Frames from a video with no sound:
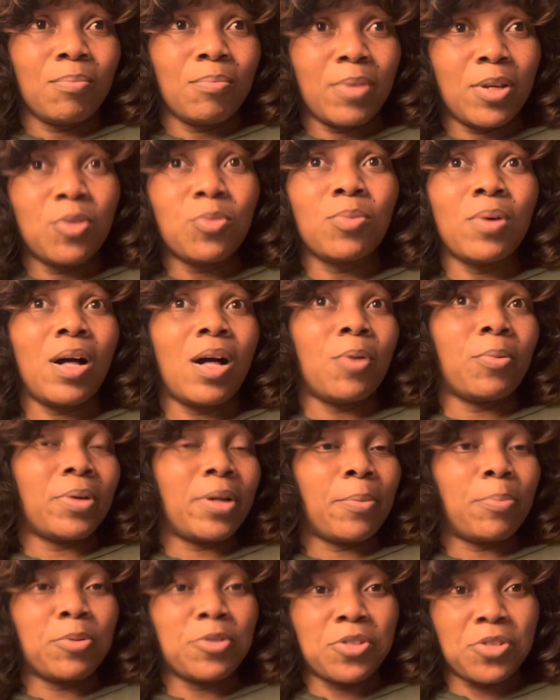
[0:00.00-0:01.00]
Meanwhile,
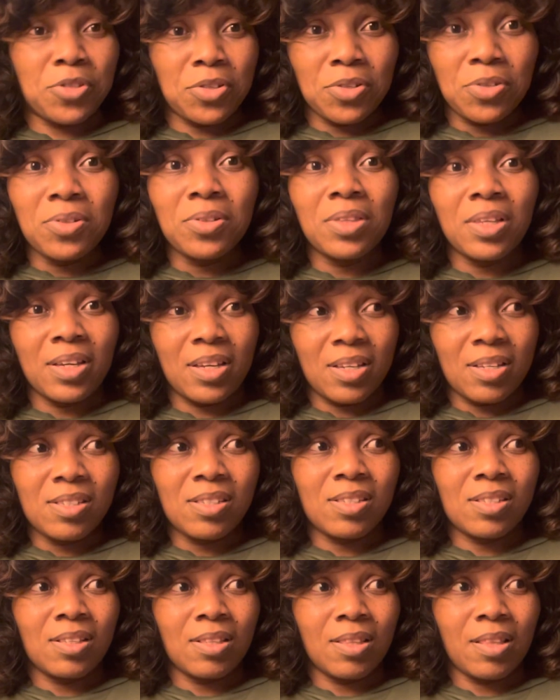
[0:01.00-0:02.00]
when I pursued
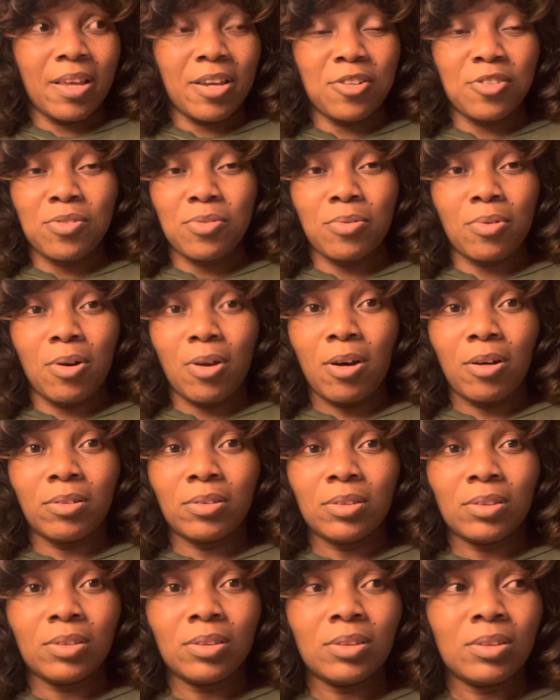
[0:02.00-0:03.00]
this later
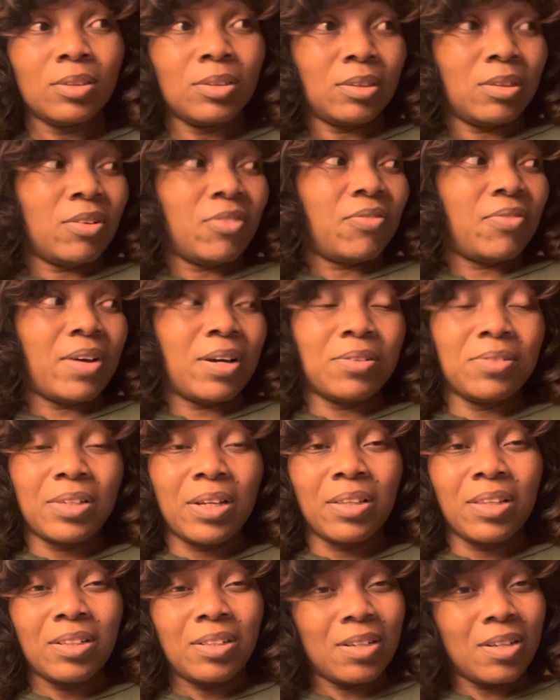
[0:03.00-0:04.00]
on, found
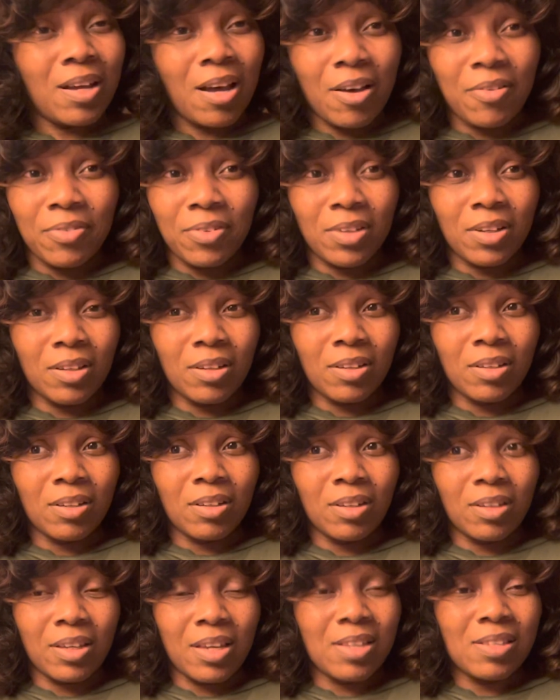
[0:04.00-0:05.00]
out they did have
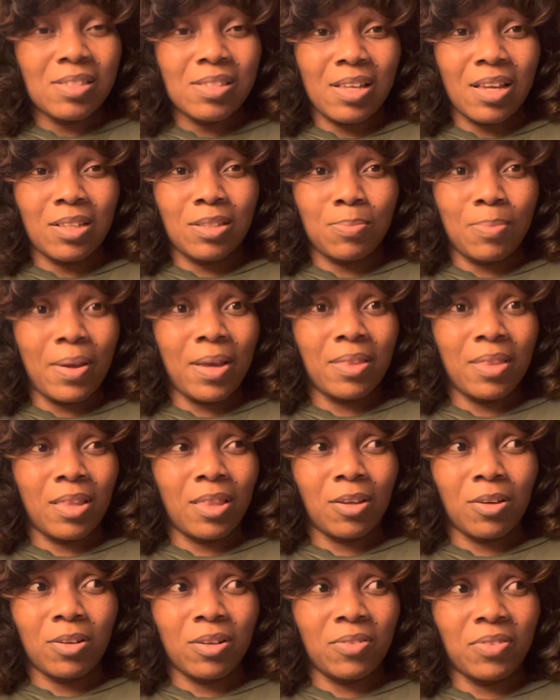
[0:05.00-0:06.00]
a king-size bed
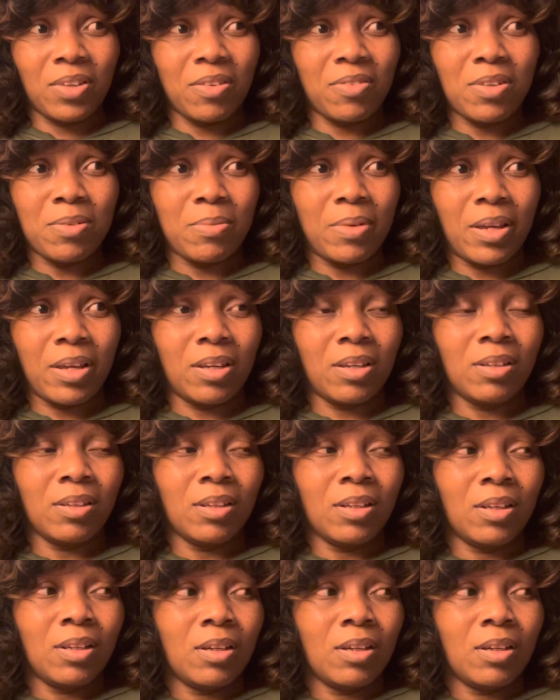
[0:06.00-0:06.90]
that they could have given me,